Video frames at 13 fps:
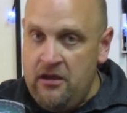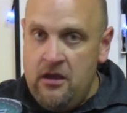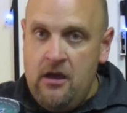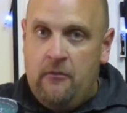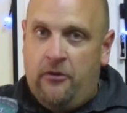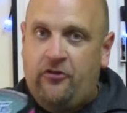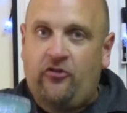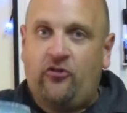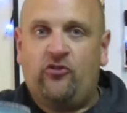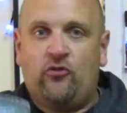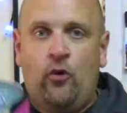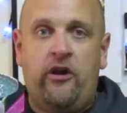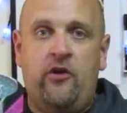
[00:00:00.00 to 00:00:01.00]
But there's a
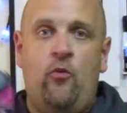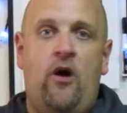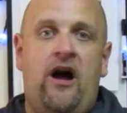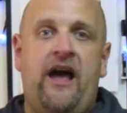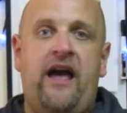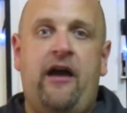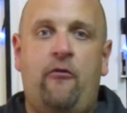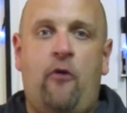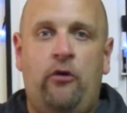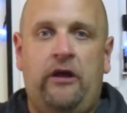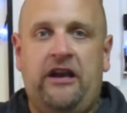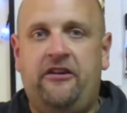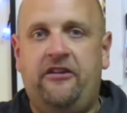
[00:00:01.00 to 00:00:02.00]
story why I
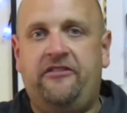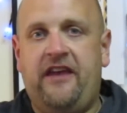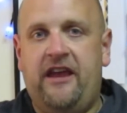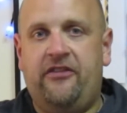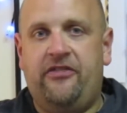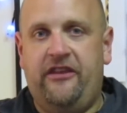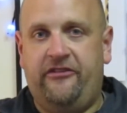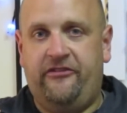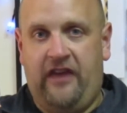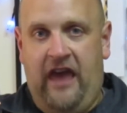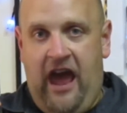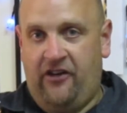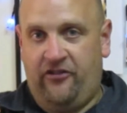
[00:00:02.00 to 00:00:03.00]
wanted to take this
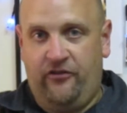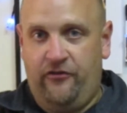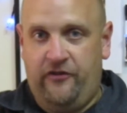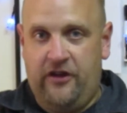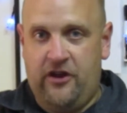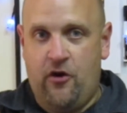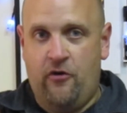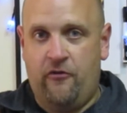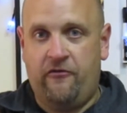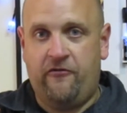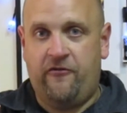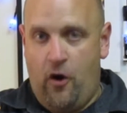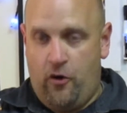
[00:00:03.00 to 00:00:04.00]
action figure
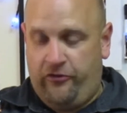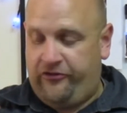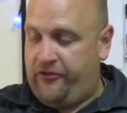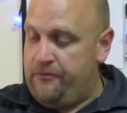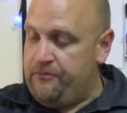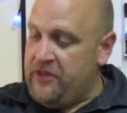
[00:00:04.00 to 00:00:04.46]
first.